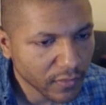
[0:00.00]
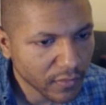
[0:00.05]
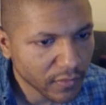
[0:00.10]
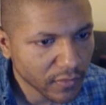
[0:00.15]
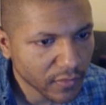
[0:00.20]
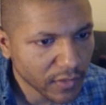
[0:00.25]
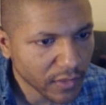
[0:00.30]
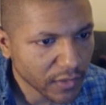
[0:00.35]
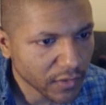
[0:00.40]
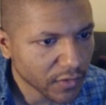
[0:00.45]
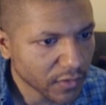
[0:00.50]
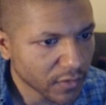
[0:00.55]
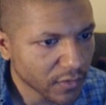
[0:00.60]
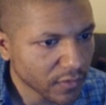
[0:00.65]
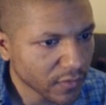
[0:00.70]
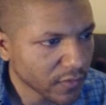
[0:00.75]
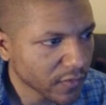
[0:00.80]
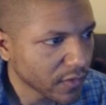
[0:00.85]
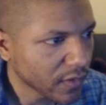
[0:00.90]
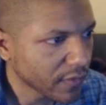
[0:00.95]

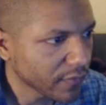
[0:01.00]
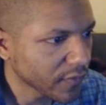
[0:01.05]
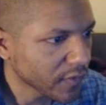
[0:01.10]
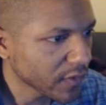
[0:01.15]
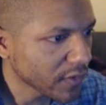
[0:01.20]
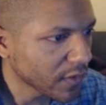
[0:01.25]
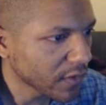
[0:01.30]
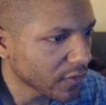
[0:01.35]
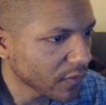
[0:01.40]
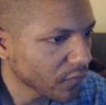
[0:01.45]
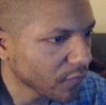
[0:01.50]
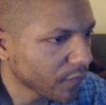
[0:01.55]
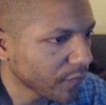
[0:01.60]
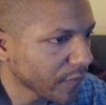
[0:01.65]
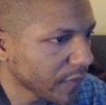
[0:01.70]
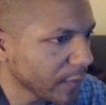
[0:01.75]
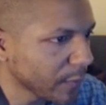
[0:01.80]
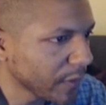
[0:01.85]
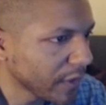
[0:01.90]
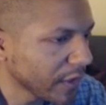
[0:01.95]
Textures, soft snow.
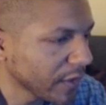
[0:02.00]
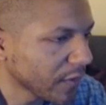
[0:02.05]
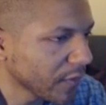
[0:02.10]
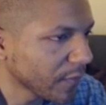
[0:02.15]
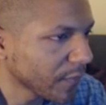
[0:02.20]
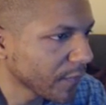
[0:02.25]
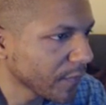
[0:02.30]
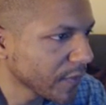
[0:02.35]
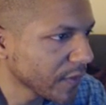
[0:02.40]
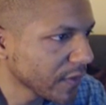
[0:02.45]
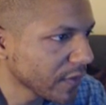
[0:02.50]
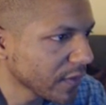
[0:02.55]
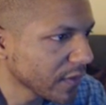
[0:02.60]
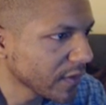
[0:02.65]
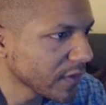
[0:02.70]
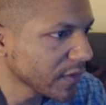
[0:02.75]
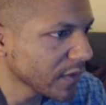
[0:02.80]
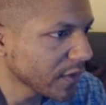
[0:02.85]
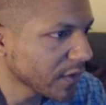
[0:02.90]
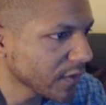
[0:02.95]
There we go. So this
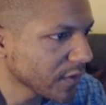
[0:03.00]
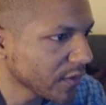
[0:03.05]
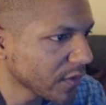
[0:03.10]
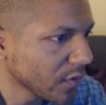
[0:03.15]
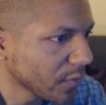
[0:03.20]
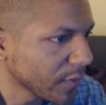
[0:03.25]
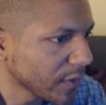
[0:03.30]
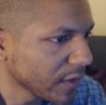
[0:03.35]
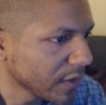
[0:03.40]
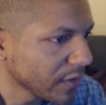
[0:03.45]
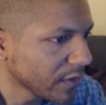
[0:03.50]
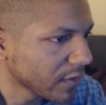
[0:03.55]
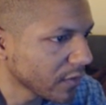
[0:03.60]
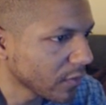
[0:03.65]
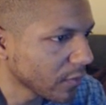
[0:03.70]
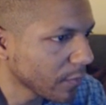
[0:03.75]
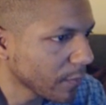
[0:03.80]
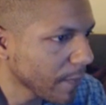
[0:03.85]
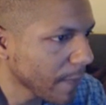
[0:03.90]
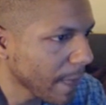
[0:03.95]
is our snow material
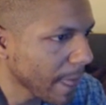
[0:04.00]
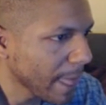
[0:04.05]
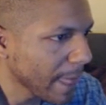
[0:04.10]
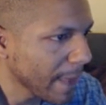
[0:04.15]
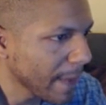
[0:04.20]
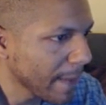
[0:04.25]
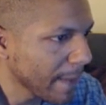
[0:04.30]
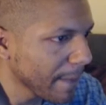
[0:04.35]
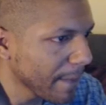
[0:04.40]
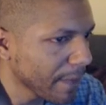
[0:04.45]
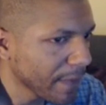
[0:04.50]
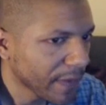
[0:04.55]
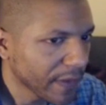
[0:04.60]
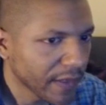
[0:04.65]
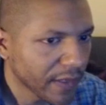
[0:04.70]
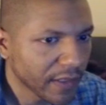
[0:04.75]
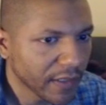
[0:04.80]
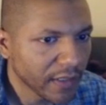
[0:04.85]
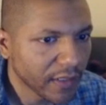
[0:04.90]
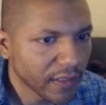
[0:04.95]

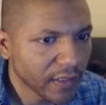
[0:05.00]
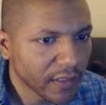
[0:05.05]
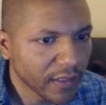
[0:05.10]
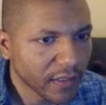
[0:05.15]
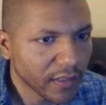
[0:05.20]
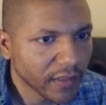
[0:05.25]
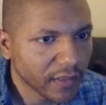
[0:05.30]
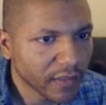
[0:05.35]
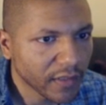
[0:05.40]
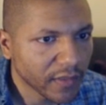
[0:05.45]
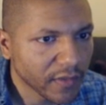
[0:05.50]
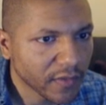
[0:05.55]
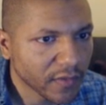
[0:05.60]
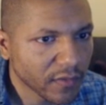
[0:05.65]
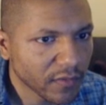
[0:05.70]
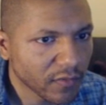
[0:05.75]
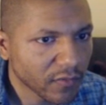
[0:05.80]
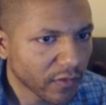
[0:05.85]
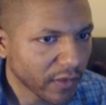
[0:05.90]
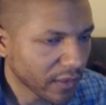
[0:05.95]
and this
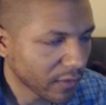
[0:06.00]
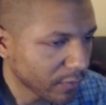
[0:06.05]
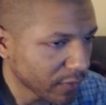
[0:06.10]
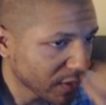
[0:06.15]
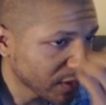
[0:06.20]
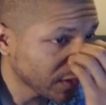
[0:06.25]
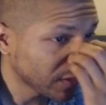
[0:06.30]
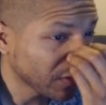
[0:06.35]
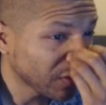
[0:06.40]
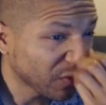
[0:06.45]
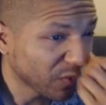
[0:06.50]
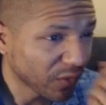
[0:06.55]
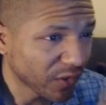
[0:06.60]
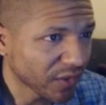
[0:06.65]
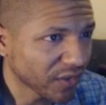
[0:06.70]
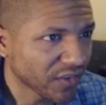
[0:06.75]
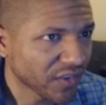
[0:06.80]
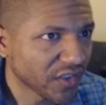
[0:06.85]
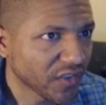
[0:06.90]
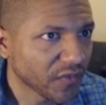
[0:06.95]
ground material
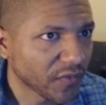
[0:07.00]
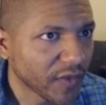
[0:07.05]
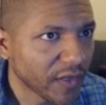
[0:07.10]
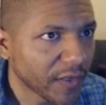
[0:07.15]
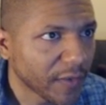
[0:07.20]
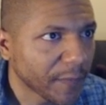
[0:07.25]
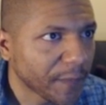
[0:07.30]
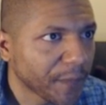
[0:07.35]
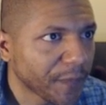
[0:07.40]
works just fine.